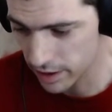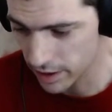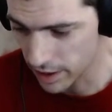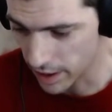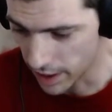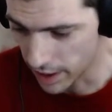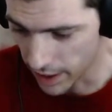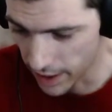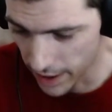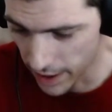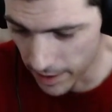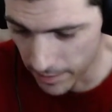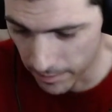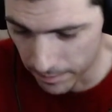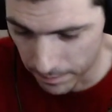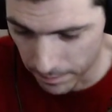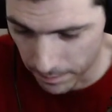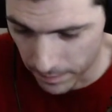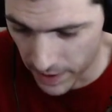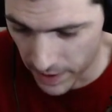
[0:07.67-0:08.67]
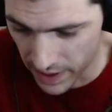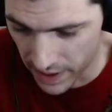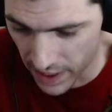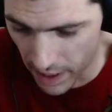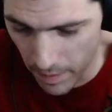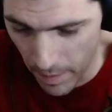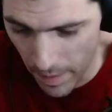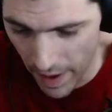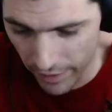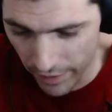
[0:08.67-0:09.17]
Um, this is coming
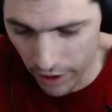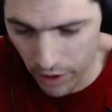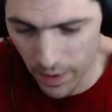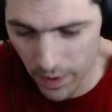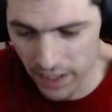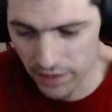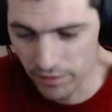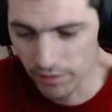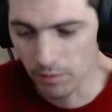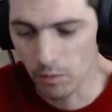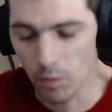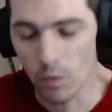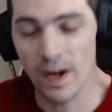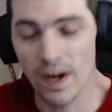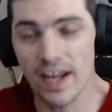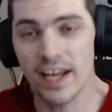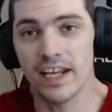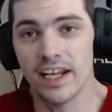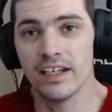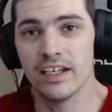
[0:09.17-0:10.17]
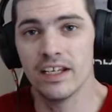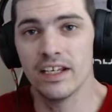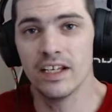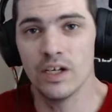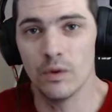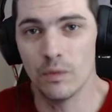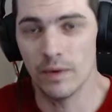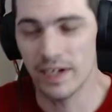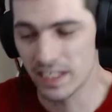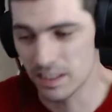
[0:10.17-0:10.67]
by request from Wayne.
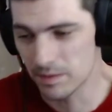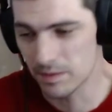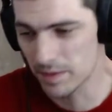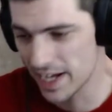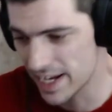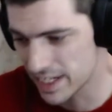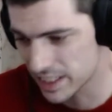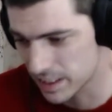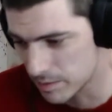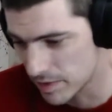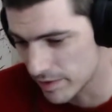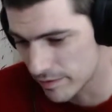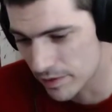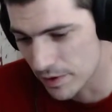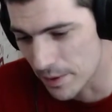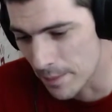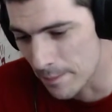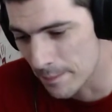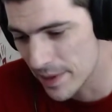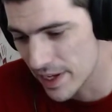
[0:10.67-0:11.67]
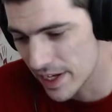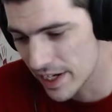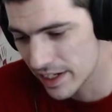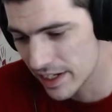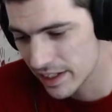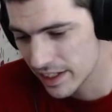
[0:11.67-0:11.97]
Wayne's been asking me for a minute.